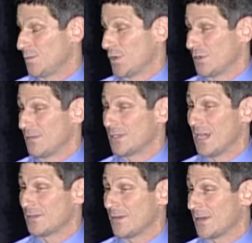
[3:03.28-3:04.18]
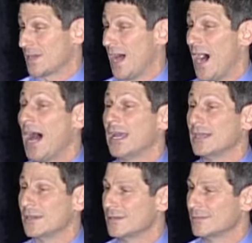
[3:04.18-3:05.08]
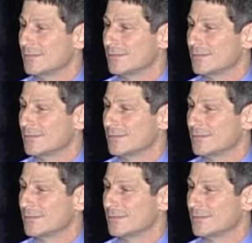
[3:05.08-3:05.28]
this person must have something to hide.